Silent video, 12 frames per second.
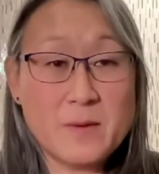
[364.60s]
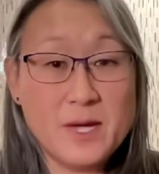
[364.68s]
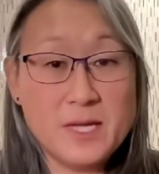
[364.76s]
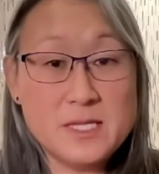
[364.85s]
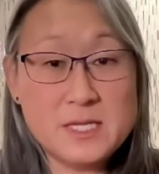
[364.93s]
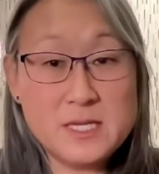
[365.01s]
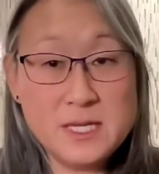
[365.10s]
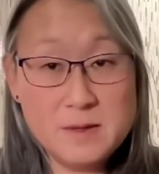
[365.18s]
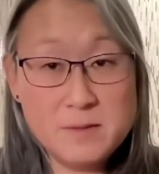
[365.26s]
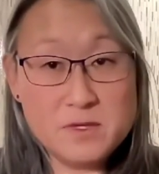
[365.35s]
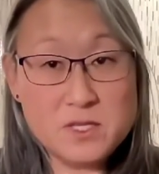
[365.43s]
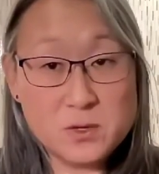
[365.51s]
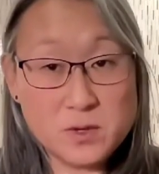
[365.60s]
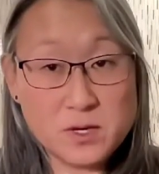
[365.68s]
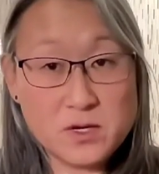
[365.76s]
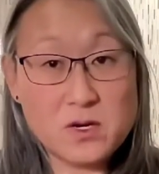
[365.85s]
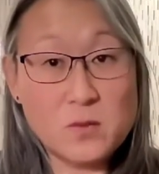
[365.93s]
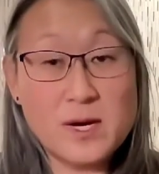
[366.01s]
pain seems to
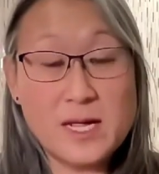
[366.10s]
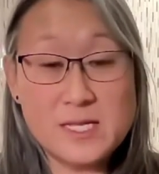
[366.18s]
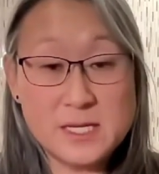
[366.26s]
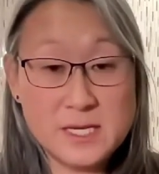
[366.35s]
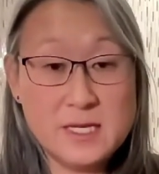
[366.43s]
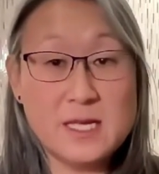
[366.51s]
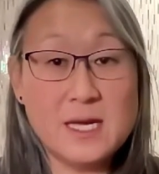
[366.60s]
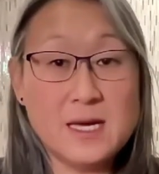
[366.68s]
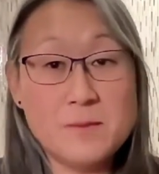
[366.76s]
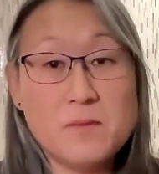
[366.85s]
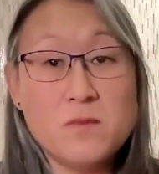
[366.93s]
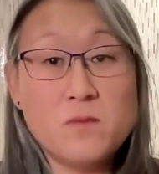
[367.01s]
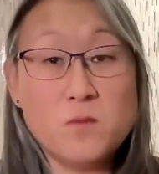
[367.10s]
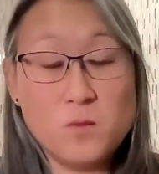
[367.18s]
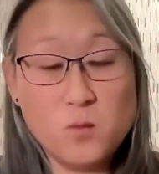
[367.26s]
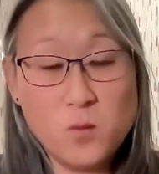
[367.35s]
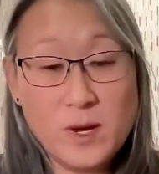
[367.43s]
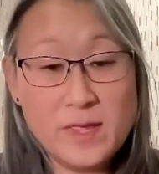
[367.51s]
occur when I see them
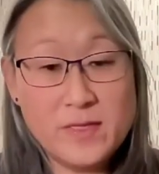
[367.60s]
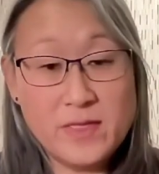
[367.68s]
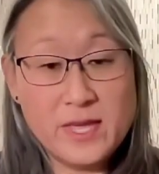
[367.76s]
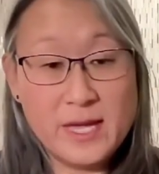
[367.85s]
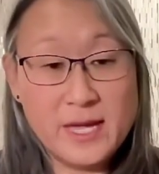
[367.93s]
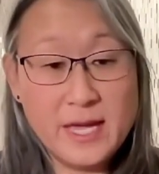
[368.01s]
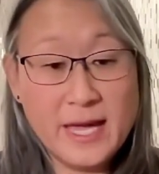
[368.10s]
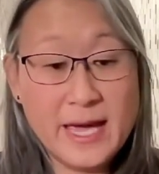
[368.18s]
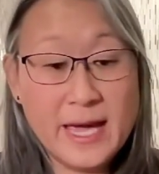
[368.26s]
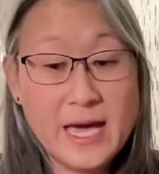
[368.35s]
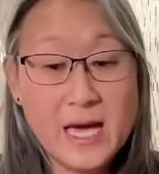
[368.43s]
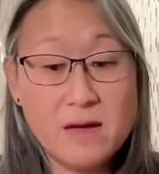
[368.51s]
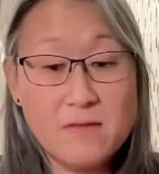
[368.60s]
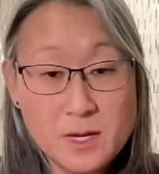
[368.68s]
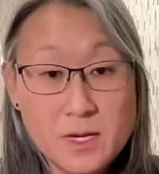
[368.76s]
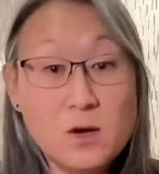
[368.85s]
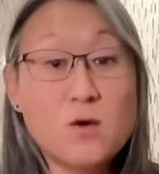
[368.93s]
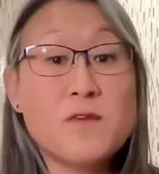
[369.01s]
when they have
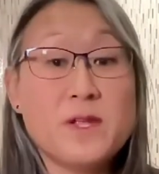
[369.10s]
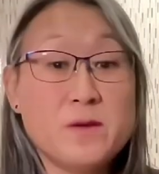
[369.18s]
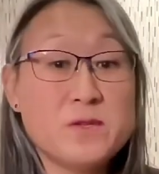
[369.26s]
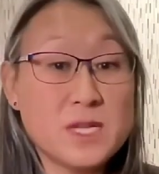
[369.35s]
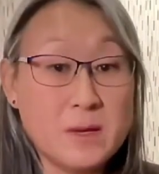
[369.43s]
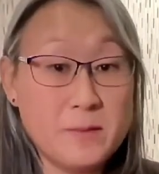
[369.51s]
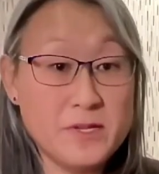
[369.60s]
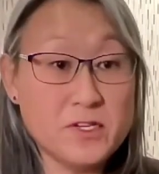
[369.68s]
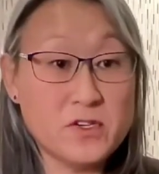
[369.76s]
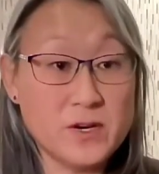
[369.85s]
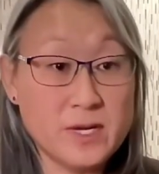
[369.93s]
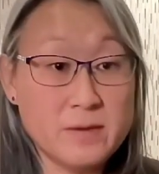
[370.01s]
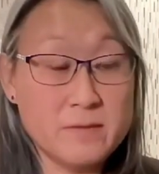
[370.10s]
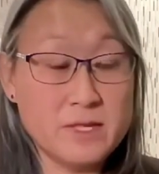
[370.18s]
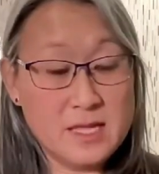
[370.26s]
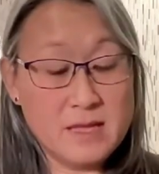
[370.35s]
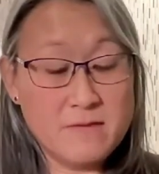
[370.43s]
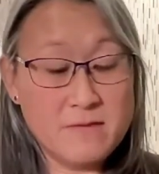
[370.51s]
an overuse type injury.
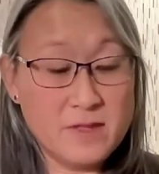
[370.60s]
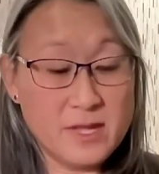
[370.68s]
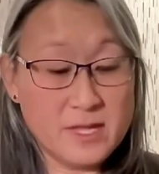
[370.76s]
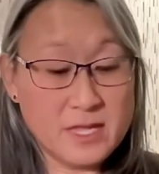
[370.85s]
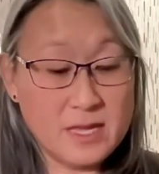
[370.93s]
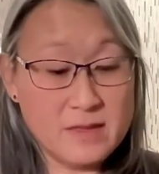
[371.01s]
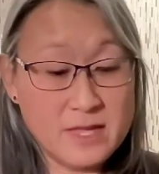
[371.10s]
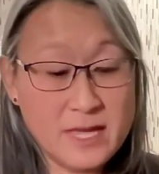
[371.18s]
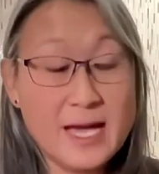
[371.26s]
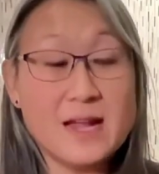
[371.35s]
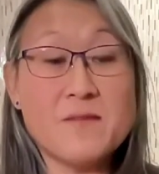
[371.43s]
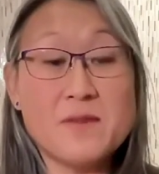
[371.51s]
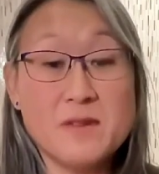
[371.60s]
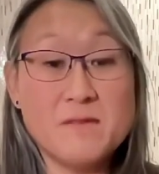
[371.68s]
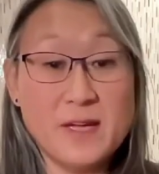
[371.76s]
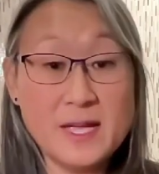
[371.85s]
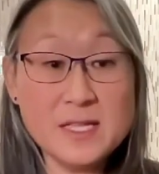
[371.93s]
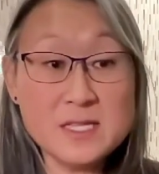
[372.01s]
They feel like they have an
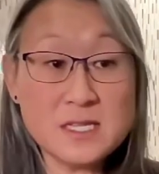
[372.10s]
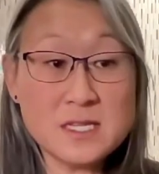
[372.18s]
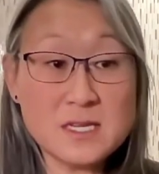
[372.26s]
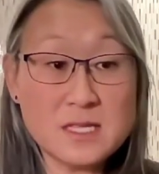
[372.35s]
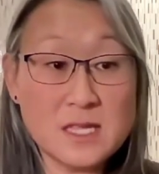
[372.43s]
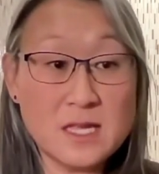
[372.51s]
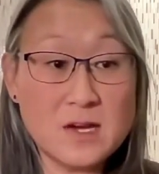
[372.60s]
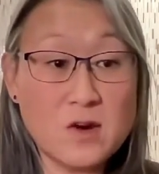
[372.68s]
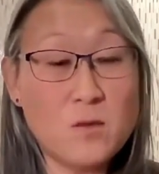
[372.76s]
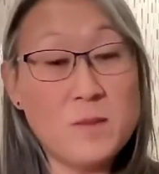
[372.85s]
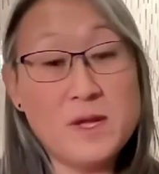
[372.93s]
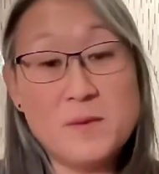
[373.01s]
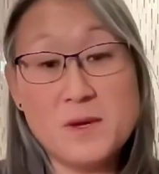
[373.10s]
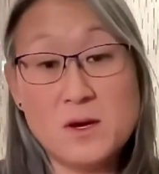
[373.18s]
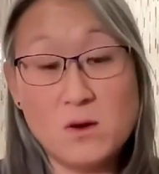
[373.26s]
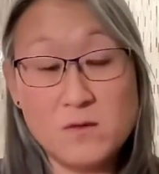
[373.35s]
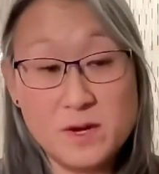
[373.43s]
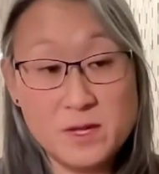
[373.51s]
event or maybe an
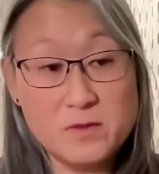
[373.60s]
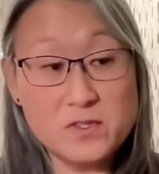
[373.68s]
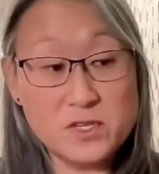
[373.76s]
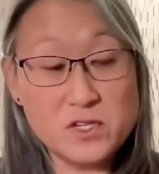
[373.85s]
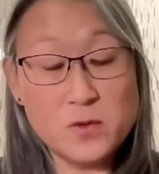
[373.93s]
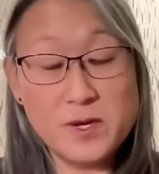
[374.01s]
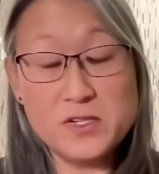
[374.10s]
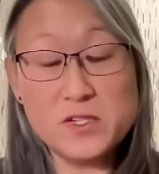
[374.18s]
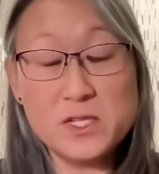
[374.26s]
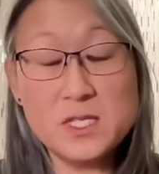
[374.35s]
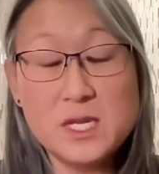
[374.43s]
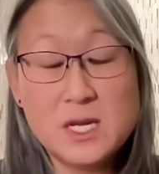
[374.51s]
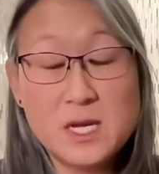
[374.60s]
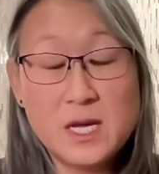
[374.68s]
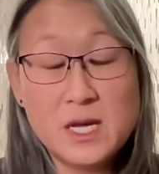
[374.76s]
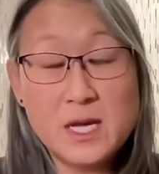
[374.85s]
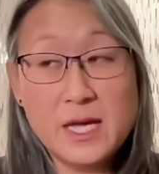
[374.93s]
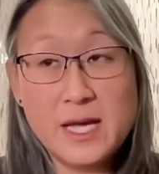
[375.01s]
overuse situation,
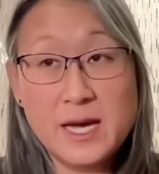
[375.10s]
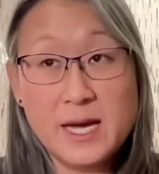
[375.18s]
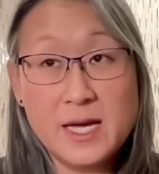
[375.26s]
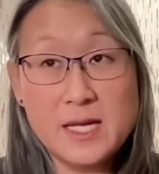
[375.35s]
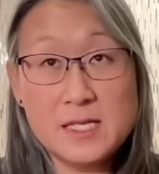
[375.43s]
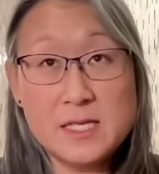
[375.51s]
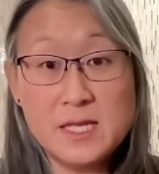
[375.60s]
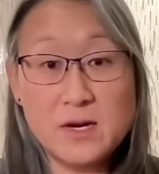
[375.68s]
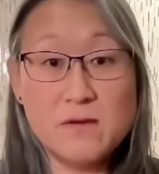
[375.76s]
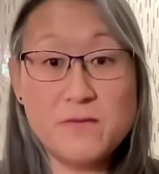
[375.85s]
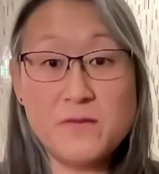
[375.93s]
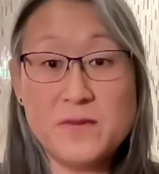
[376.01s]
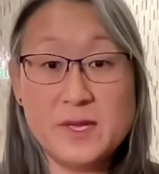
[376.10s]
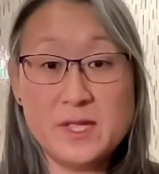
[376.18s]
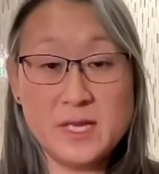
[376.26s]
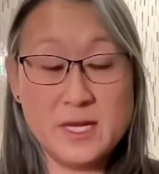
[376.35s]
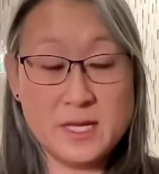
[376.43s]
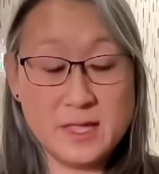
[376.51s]
and they're
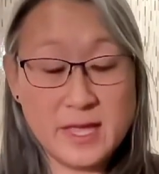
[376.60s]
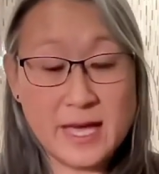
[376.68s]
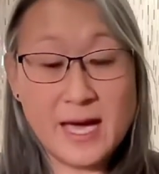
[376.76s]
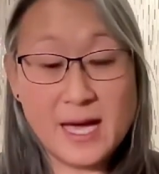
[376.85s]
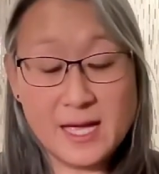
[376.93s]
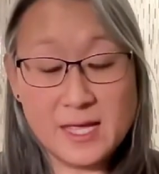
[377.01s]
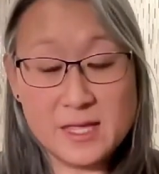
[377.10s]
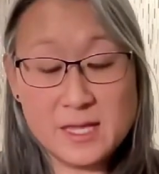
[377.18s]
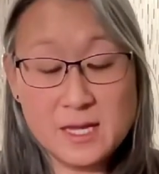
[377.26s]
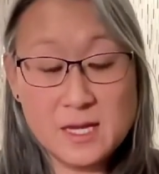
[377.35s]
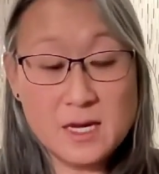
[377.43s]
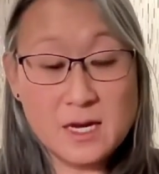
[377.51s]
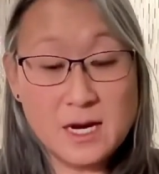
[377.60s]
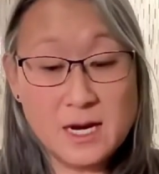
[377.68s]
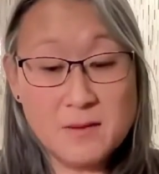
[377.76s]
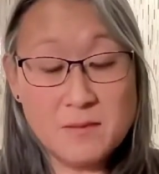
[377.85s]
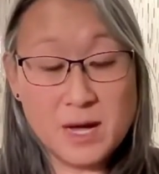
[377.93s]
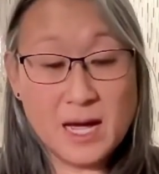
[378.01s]
feeling that
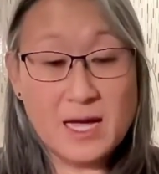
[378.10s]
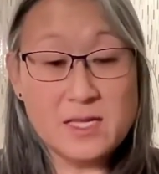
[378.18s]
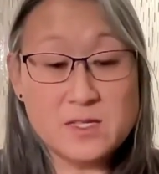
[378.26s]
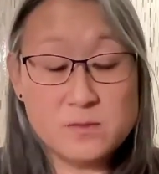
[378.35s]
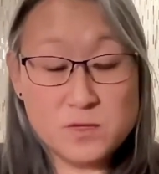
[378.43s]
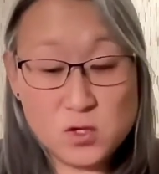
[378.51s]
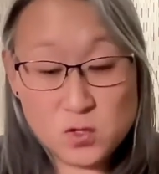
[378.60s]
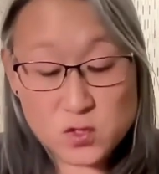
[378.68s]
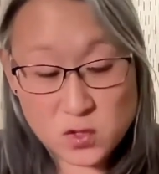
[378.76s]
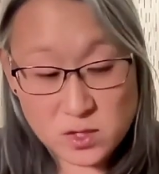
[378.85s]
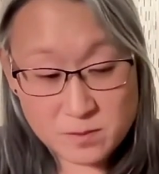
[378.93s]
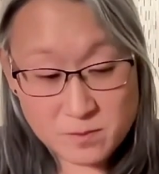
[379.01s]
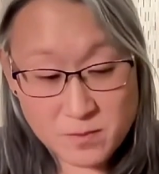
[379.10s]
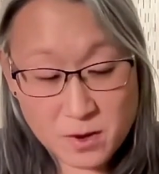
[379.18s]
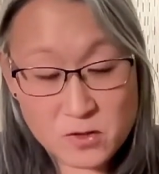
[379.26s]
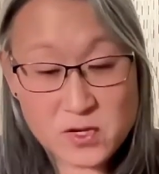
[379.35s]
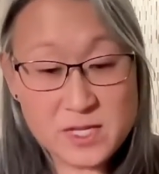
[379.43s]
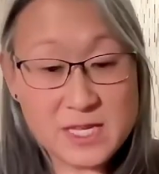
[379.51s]
I do certain
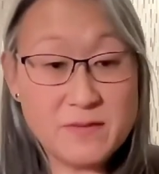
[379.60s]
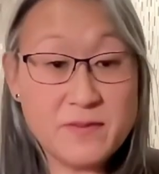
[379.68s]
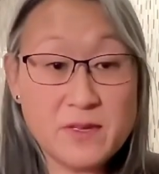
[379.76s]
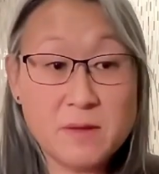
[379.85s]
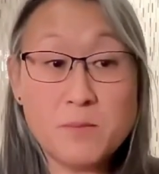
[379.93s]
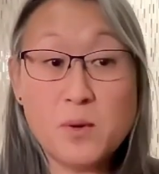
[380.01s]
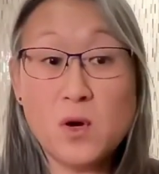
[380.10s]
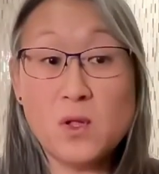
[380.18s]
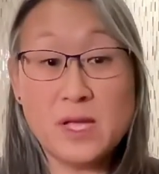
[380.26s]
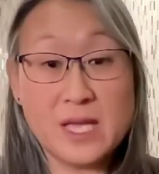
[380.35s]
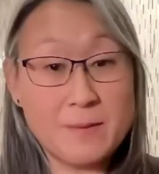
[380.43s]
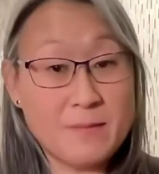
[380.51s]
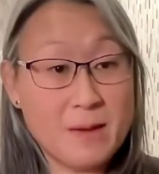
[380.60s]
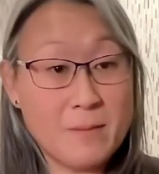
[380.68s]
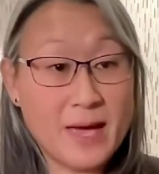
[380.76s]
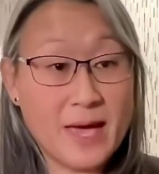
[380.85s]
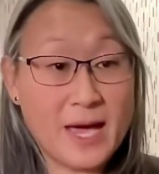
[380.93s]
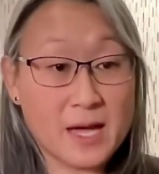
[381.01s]
motions, I feel a pulling in my
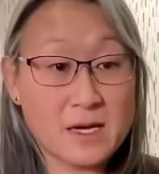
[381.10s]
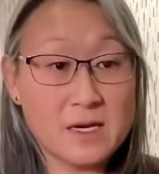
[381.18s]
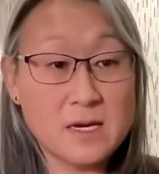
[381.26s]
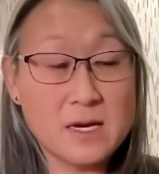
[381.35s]
back.